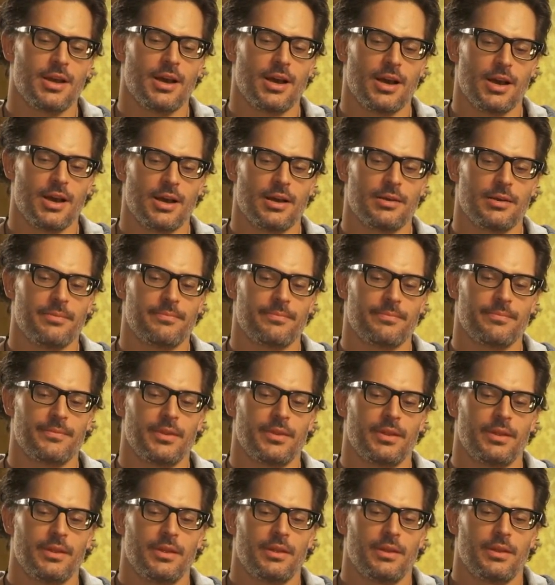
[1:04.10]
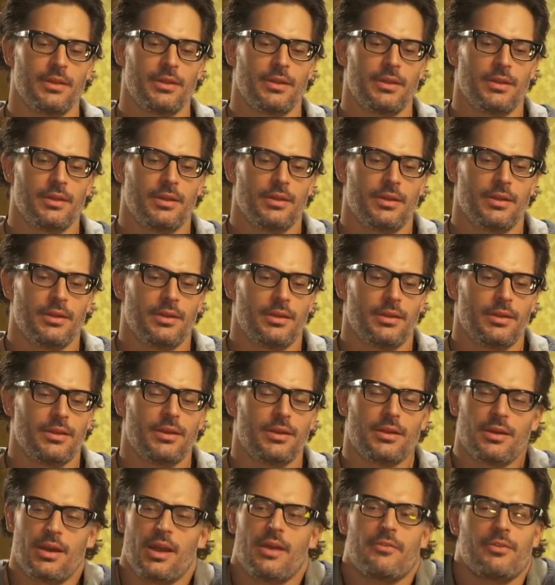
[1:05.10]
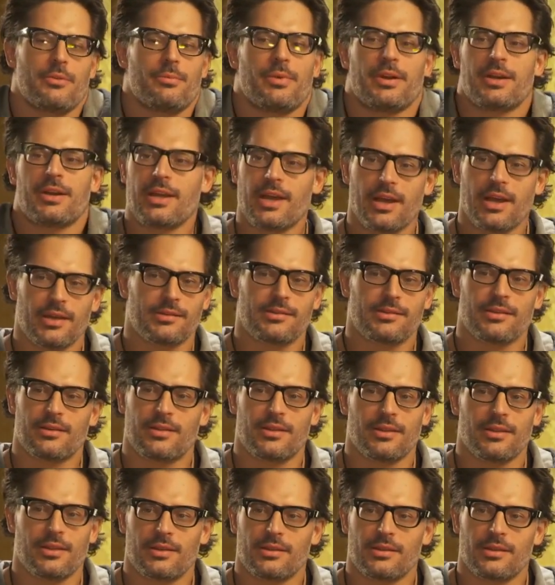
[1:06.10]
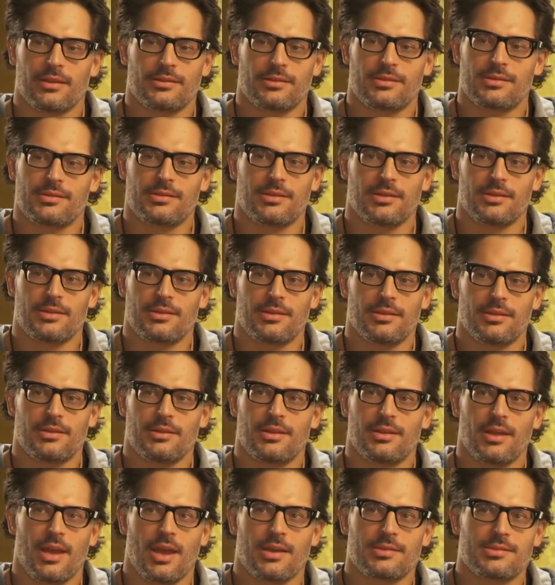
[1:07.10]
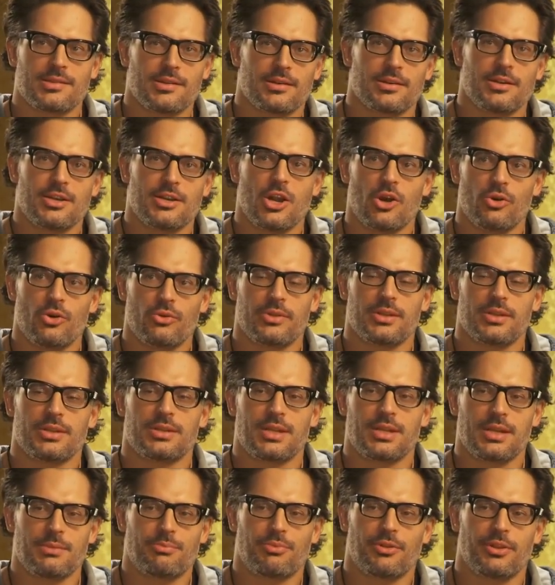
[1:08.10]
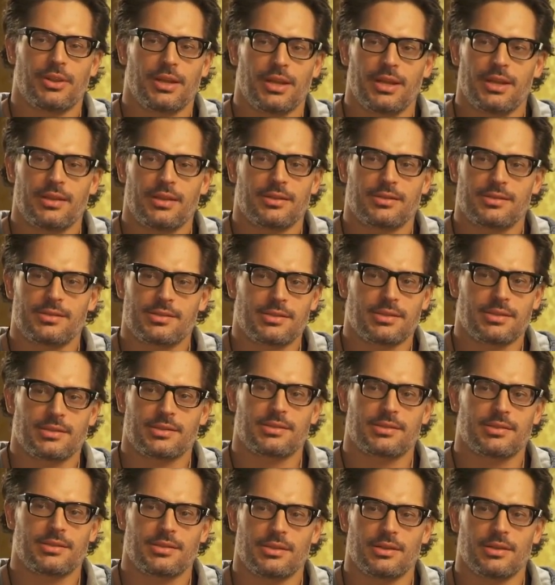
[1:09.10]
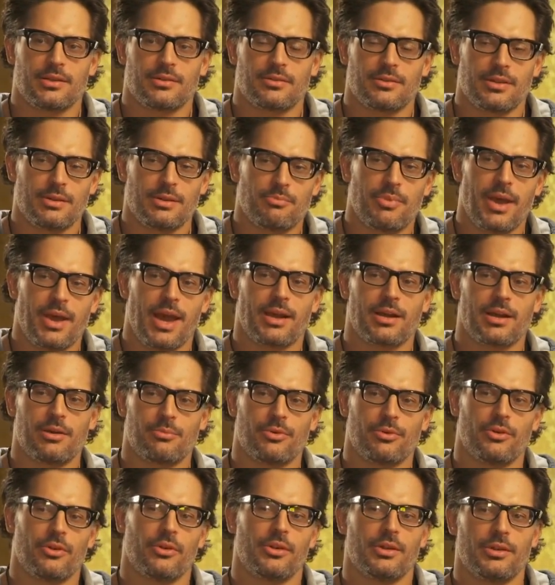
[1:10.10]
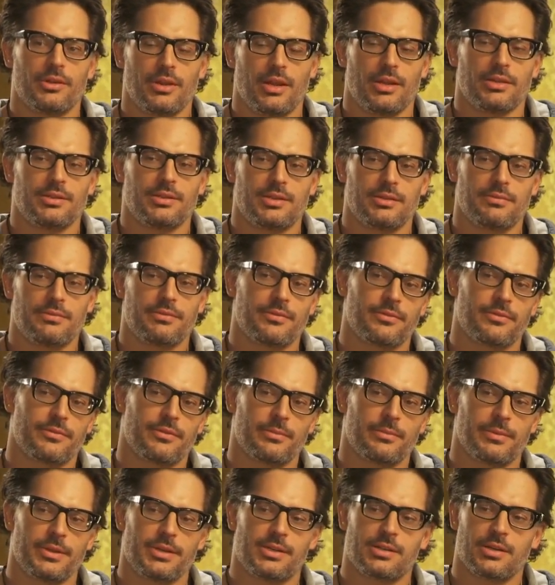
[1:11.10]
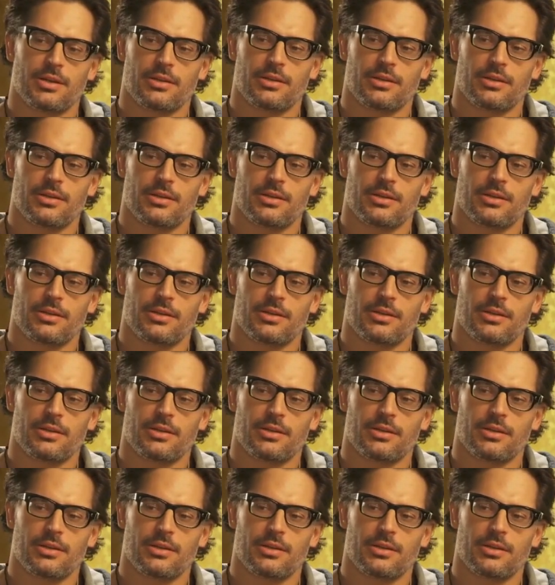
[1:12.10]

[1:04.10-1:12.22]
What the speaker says: You know, everybody has their thing that has their note that they play that's just, you know, impeccable and different from each